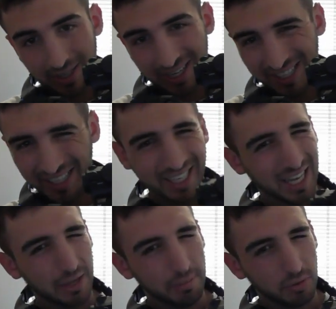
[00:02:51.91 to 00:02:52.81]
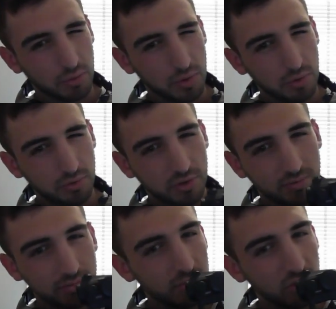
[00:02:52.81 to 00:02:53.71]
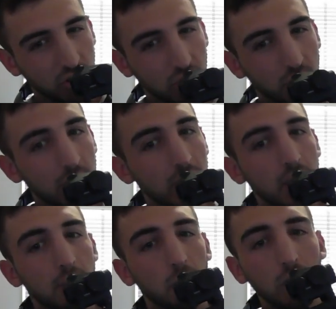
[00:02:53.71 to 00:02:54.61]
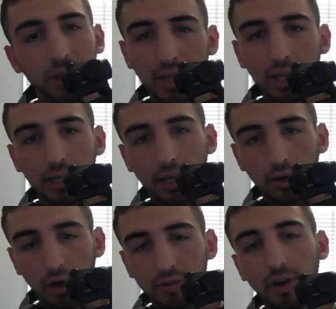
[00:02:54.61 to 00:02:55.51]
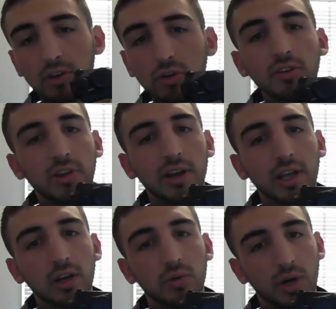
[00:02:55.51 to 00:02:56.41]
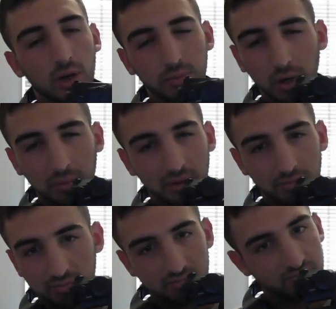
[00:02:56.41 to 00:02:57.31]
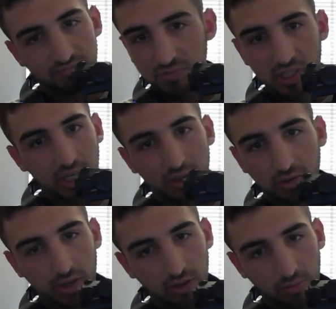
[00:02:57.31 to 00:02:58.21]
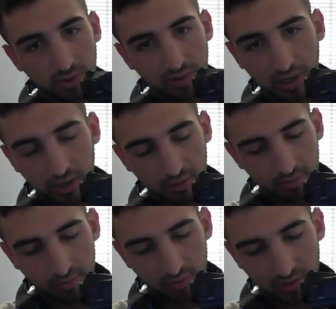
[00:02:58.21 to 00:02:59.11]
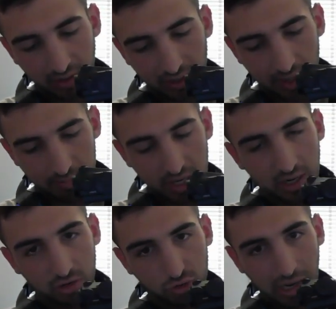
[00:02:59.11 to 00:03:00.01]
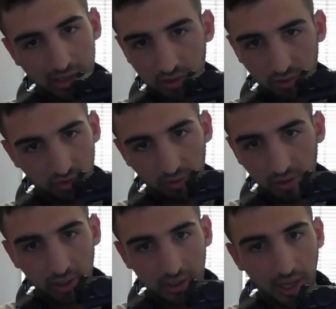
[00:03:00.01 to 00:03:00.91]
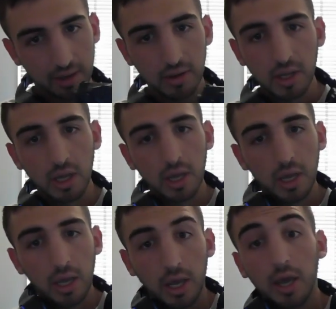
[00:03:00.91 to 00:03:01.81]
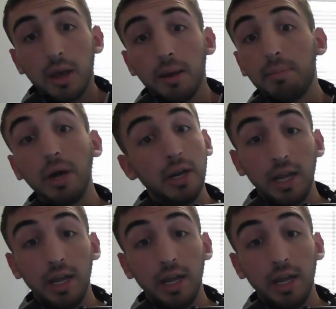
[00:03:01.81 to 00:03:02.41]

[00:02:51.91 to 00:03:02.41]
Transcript: kind of can't be removed. So more on that later. If I do decide to get a new one, I'll probably send it to a gunsmith to get it to get that pin extracted or something like that. But